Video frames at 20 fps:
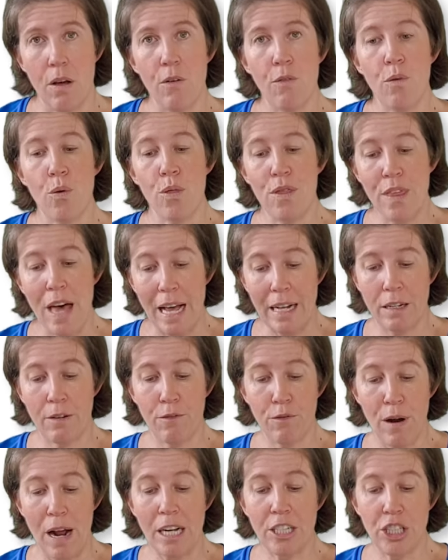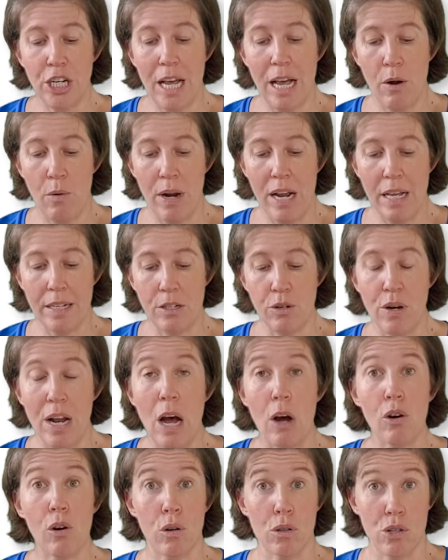for that fracture area to
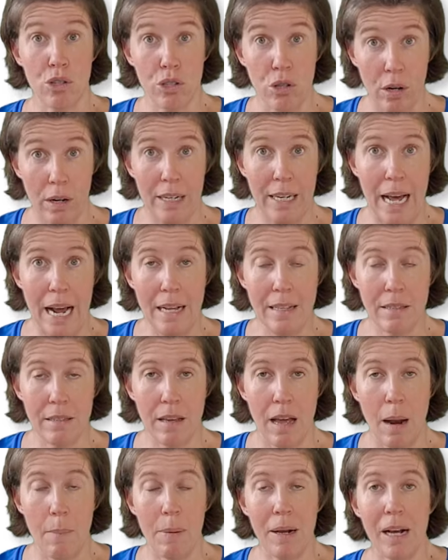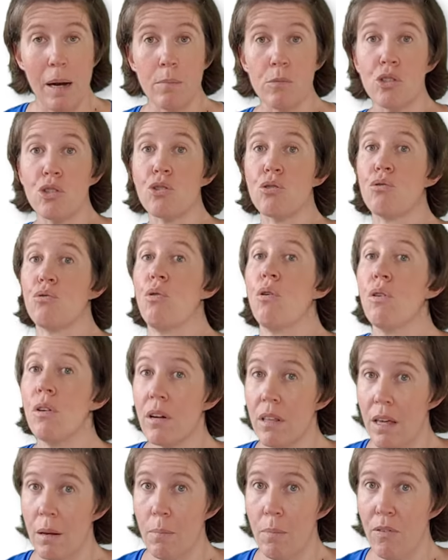now consolidate and become
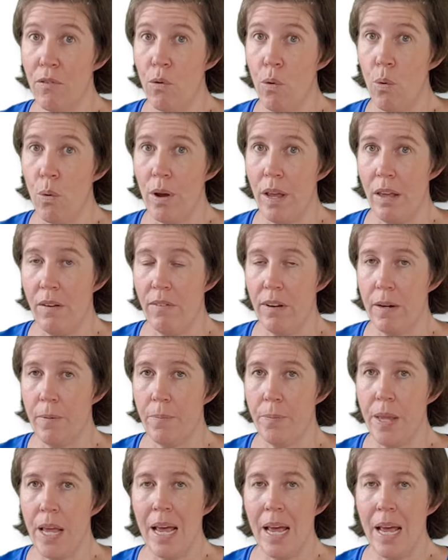stronger than before even.